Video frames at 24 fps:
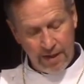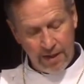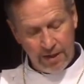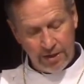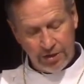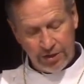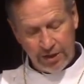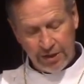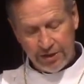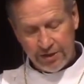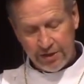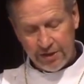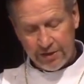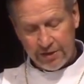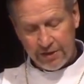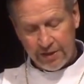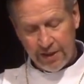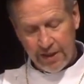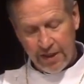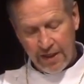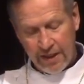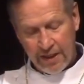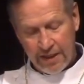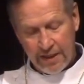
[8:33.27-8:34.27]
Jesus
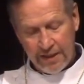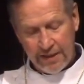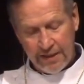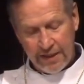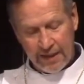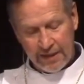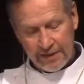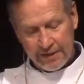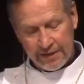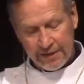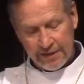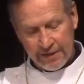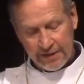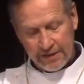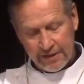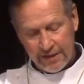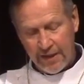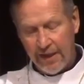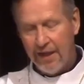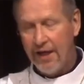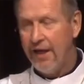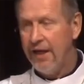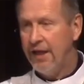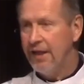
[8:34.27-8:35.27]
condenses
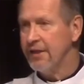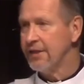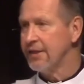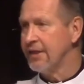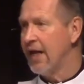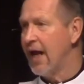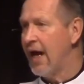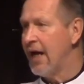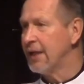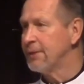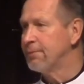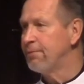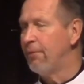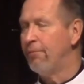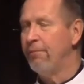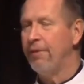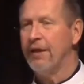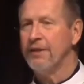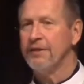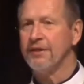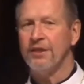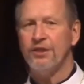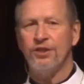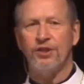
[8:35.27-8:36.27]
his gospel
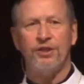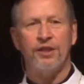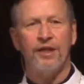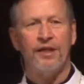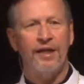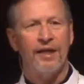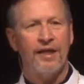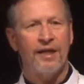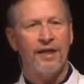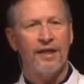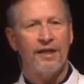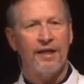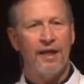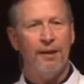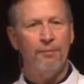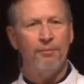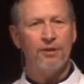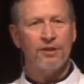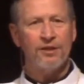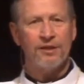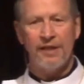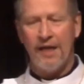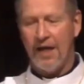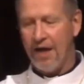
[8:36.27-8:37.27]
message to
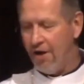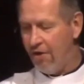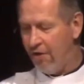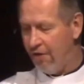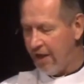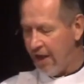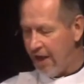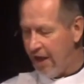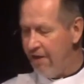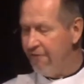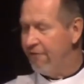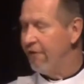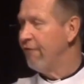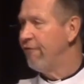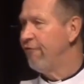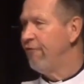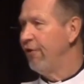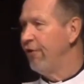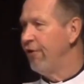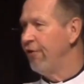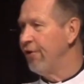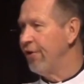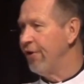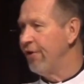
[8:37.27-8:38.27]
Nicodemus now even
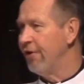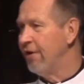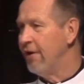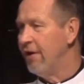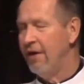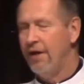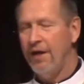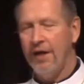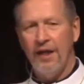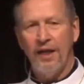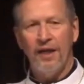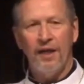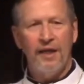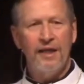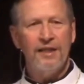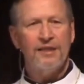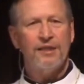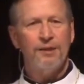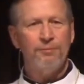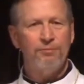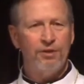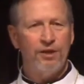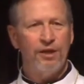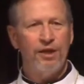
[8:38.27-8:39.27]
further. He links
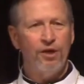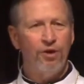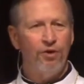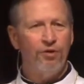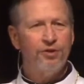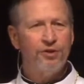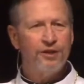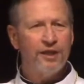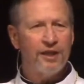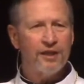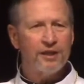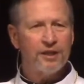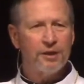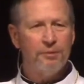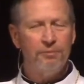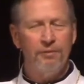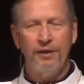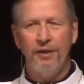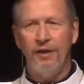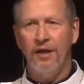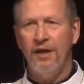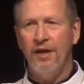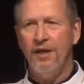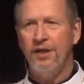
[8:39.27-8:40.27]
him to the Old
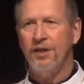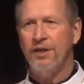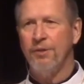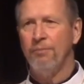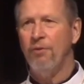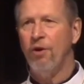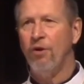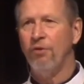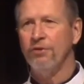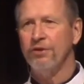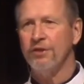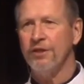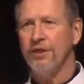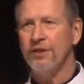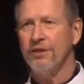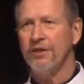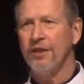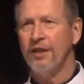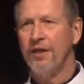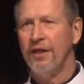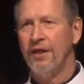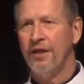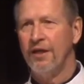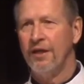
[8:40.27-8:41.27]
Testament, to Moses,
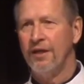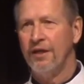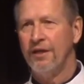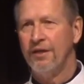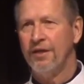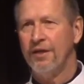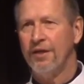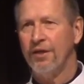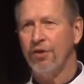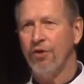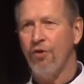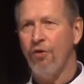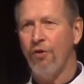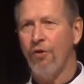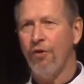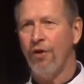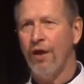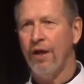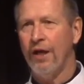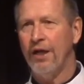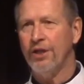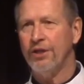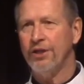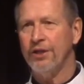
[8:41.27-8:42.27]
to the
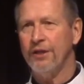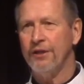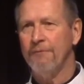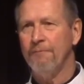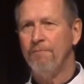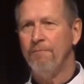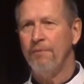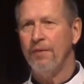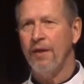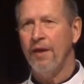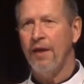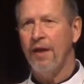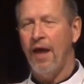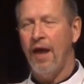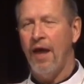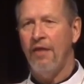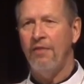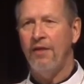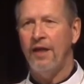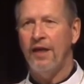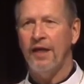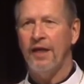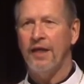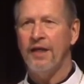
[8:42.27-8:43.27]
correlation and
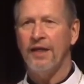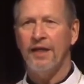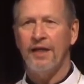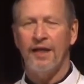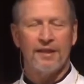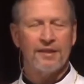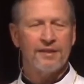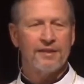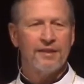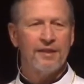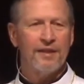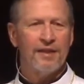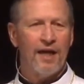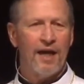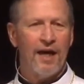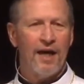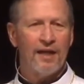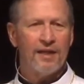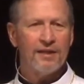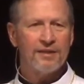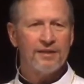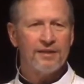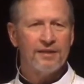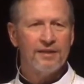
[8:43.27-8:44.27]
then he connects the
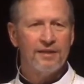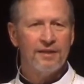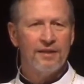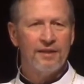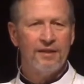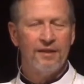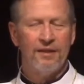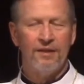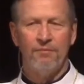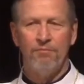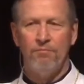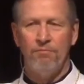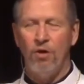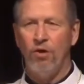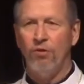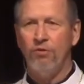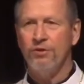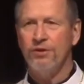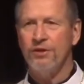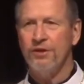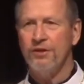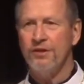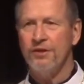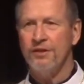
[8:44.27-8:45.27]
dots
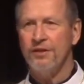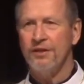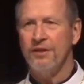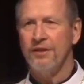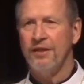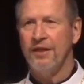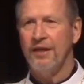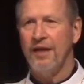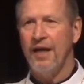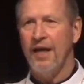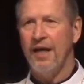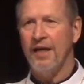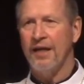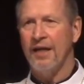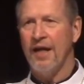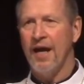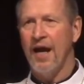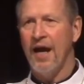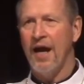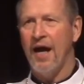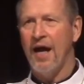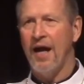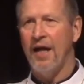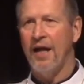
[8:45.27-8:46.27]
Moses and
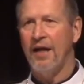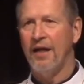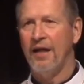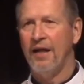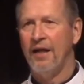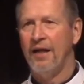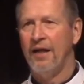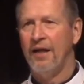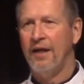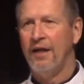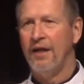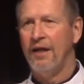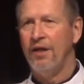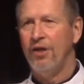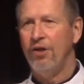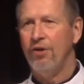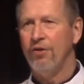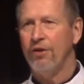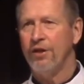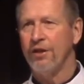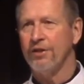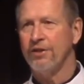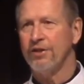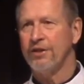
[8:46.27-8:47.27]
God. You
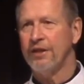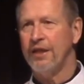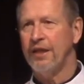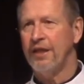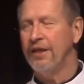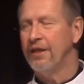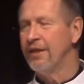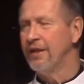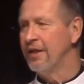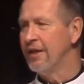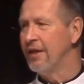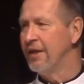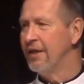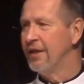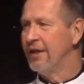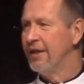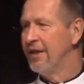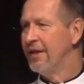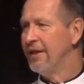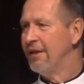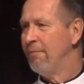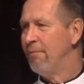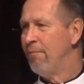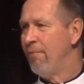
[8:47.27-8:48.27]
can see the
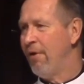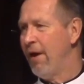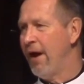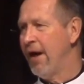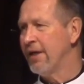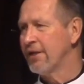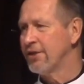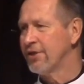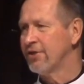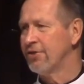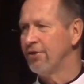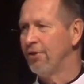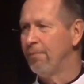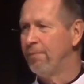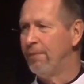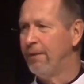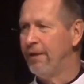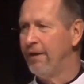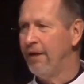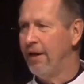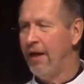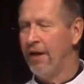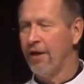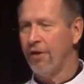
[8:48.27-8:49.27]
brass
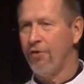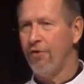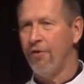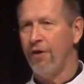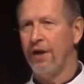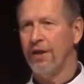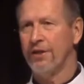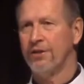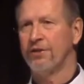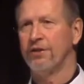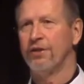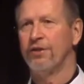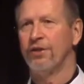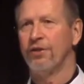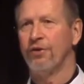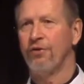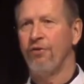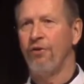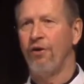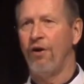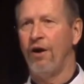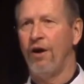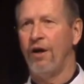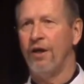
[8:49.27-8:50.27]
serpent and Christ on the
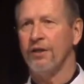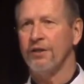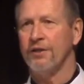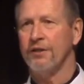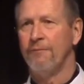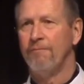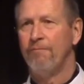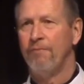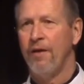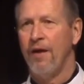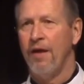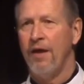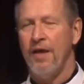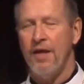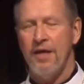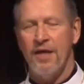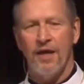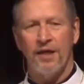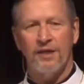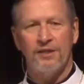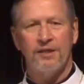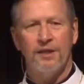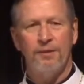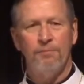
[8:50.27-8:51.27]
cross.
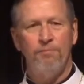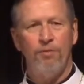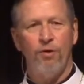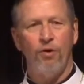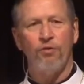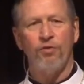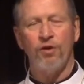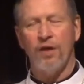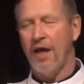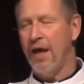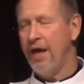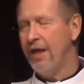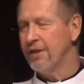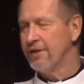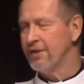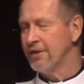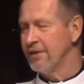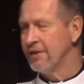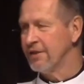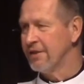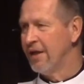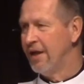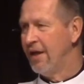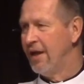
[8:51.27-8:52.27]
Yes, in both
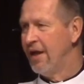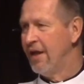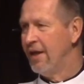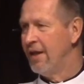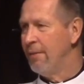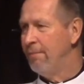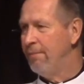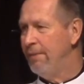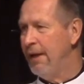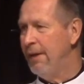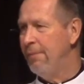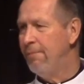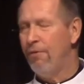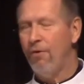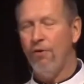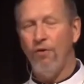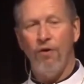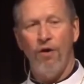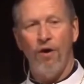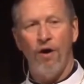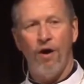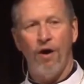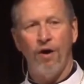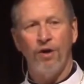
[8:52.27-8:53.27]
cases, the
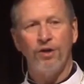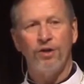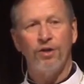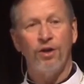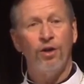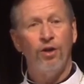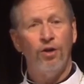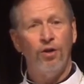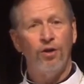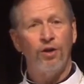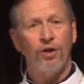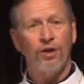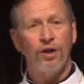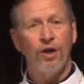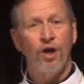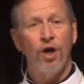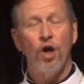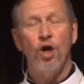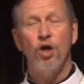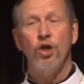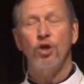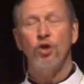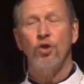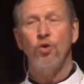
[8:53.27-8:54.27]
people are to look
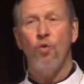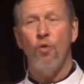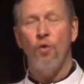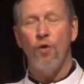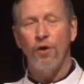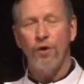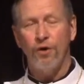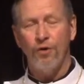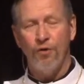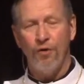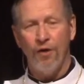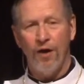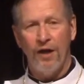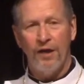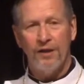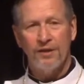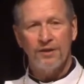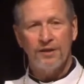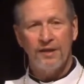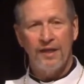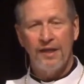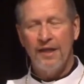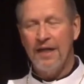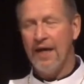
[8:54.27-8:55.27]
toward
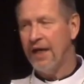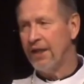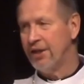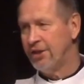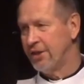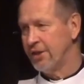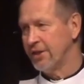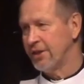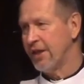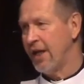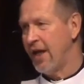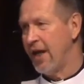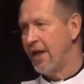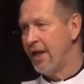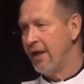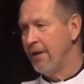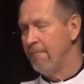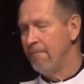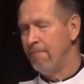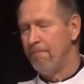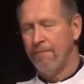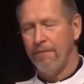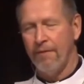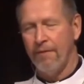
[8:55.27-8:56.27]
Christ, not just at him.